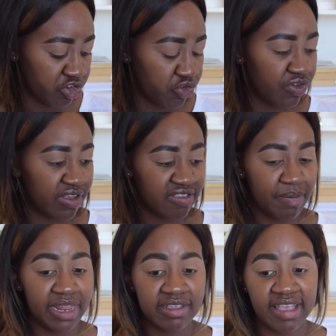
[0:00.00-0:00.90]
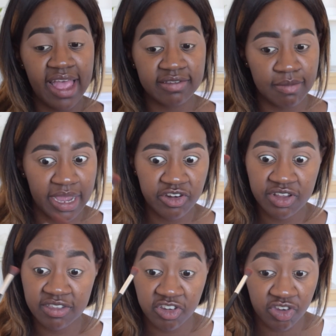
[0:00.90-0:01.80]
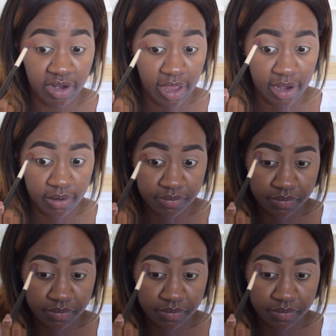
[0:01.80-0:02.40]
Julia's Place as my transition color.